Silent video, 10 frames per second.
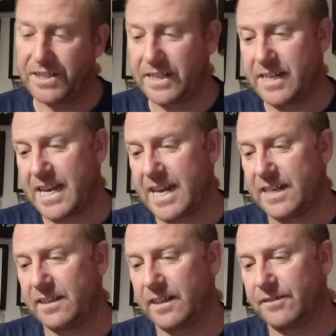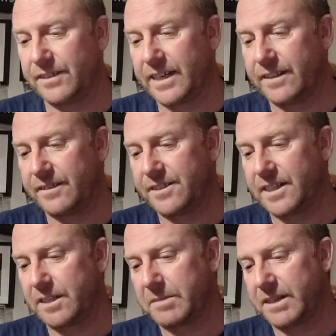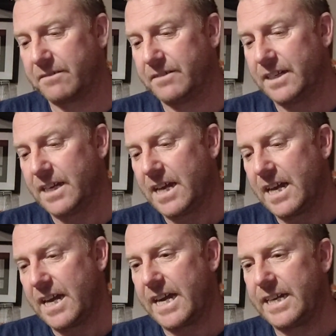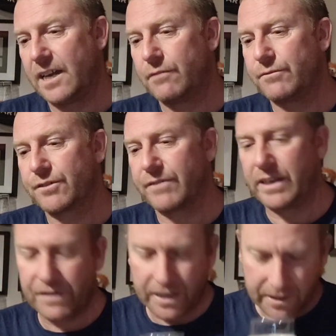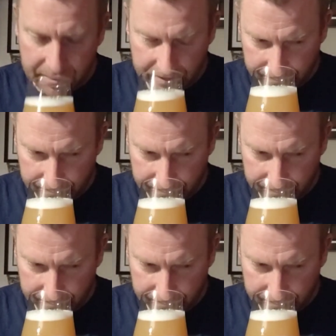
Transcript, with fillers: see anything on there that says about any oats or anything.